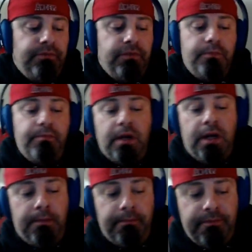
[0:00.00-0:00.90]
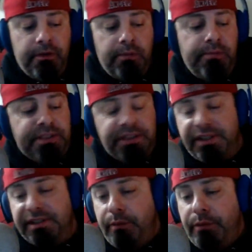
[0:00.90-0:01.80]
For
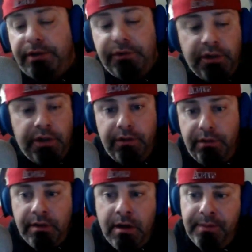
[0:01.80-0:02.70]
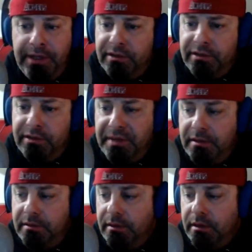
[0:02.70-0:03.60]
businesses that want to start a company or something,
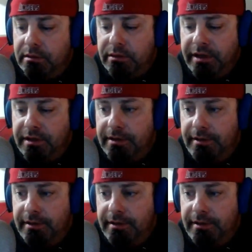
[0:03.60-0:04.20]
or trying to.